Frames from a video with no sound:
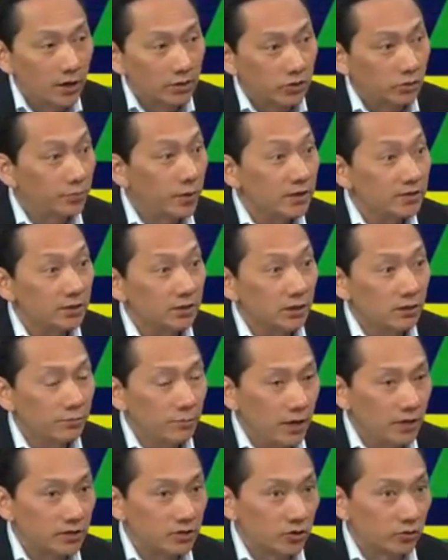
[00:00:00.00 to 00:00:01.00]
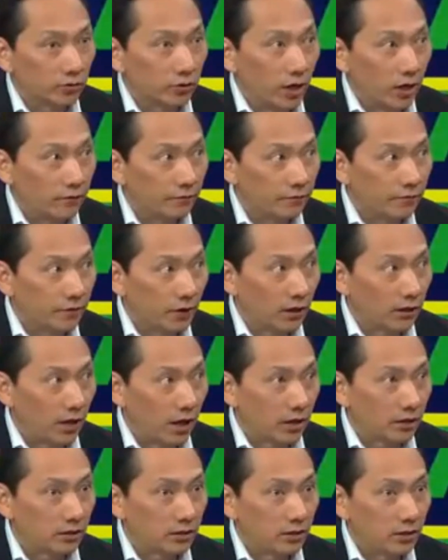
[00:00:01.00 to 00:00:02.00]
So it basically makes your life a
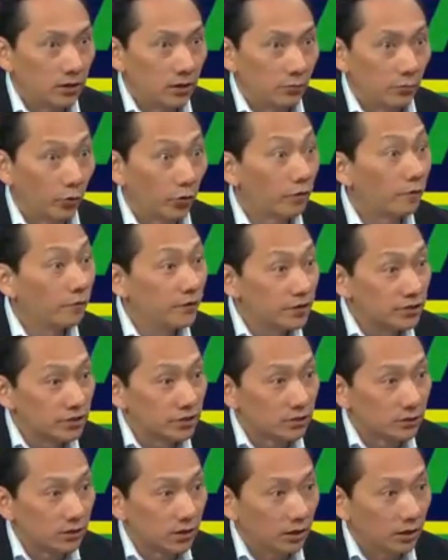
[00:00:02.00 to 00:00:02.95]
lot more efficient.